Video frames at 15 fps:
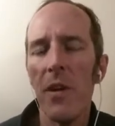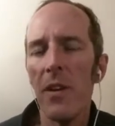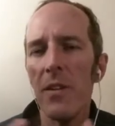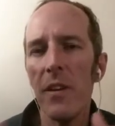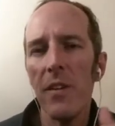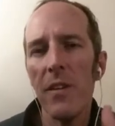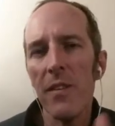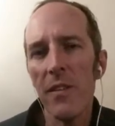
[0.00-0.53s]

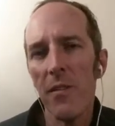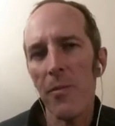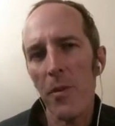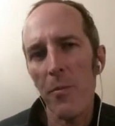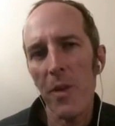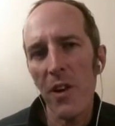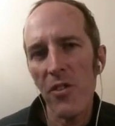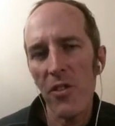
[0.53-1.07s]
anytime this
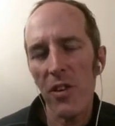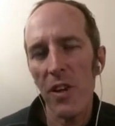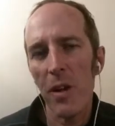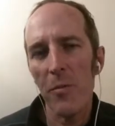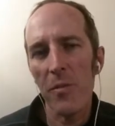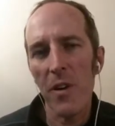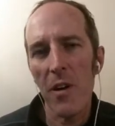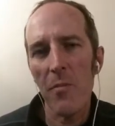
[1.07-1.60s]
information
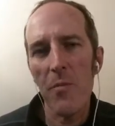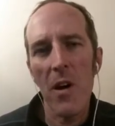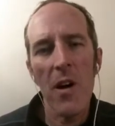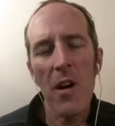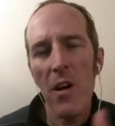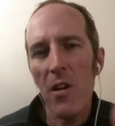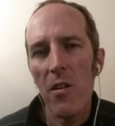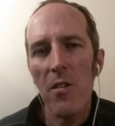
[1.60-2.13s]
comes up,
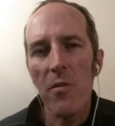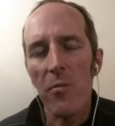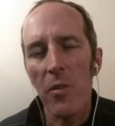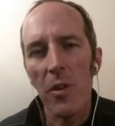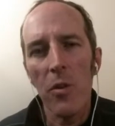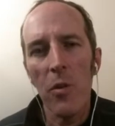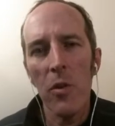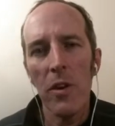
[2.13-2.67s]

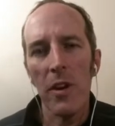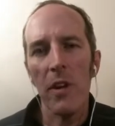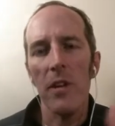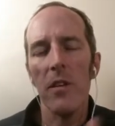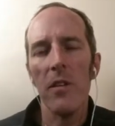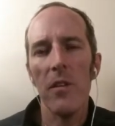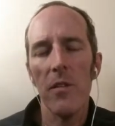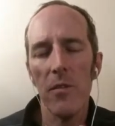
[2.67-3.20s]
record
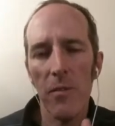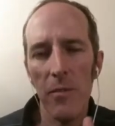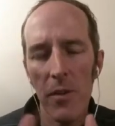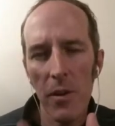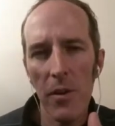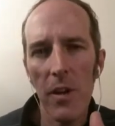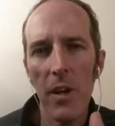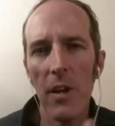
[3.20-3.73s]
it,
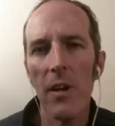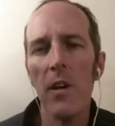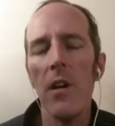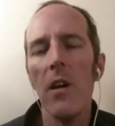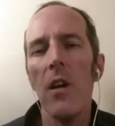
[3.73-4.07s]
fill it in.